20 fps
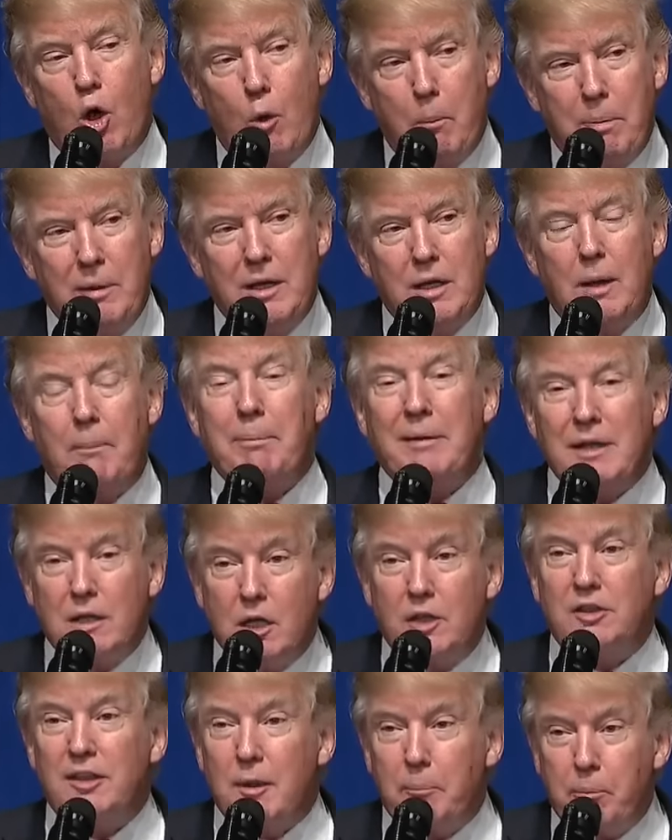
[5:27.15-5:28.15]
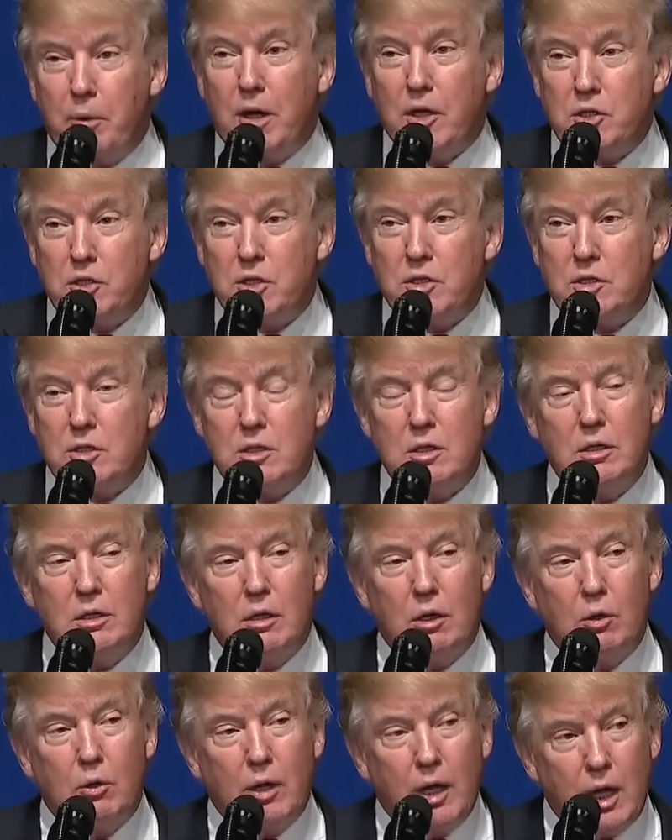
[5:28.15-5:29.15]
Opened up and cut their prices,
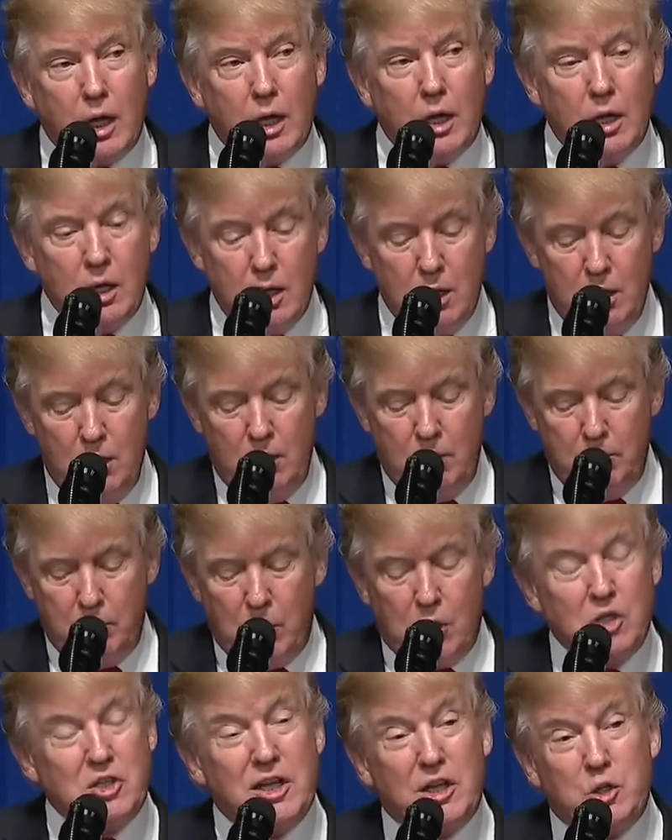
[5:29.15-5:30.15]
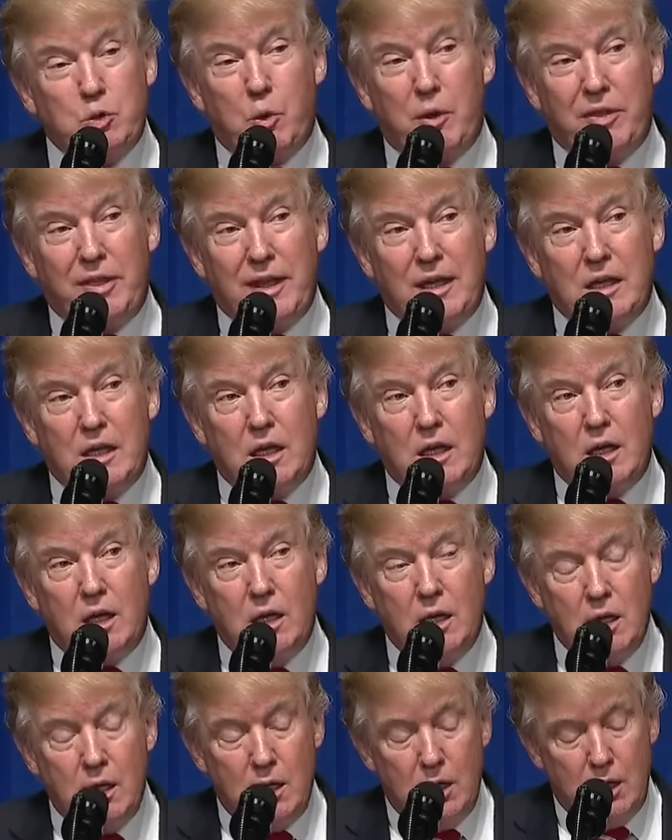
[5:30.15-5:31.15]
okay? Because that's what they did.